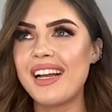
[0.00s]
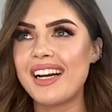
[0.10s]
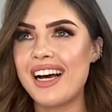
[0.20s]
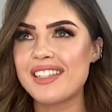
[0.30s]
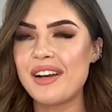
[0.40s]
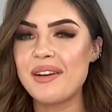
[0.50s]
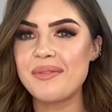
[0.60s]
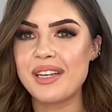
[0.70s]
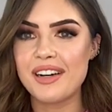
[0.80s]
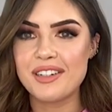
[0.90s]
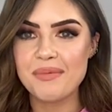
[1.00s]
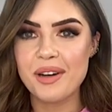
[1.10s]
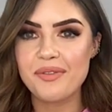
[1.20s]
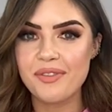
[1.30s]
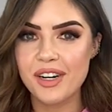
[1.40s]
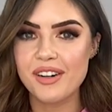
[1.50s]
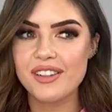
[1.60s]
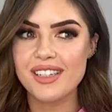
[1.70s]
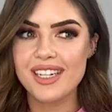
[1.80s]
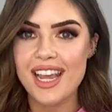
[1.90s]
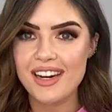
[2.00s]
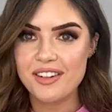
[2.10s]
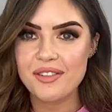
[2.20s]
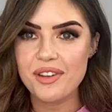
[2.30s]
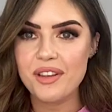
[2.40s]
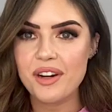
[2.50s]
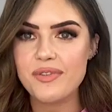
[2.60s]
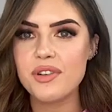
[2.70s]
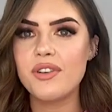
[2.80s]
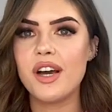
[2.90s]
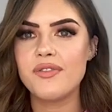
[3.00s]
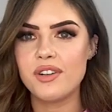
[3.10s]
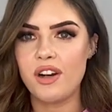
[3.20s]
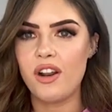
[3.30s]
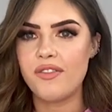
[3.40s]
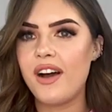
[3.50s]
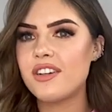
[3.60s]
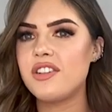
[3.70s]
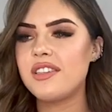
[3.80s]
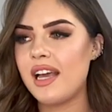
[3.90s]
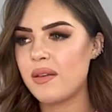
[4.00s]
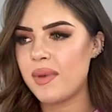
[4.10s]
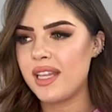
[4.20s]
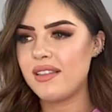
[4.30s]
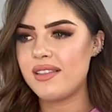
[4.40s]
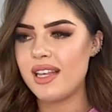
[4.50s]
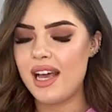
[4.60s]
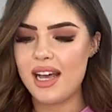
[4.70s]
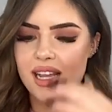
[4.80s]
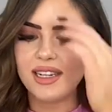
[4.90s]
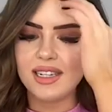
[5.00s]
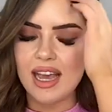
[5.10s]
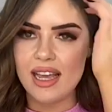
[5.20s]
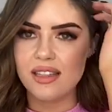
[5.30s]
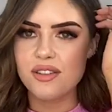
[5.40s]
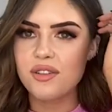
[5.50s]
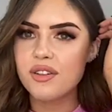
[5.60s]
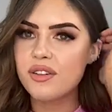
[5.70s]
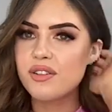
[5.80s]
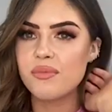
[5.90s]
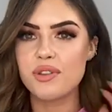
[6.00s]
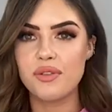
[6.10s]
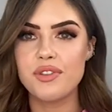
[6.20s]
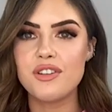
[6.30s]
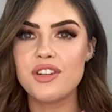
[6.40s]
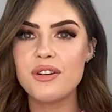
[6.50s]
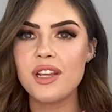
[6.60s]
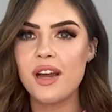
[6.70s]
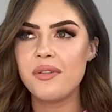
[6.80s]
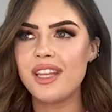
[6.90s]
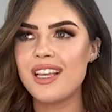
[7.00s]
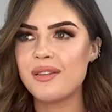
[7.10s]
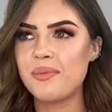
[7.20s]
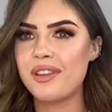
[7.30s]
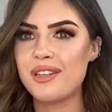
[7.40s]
Like, last night was actually my first interview that I've done. I've done a lot of fashion segments and some stuff in studio and things, but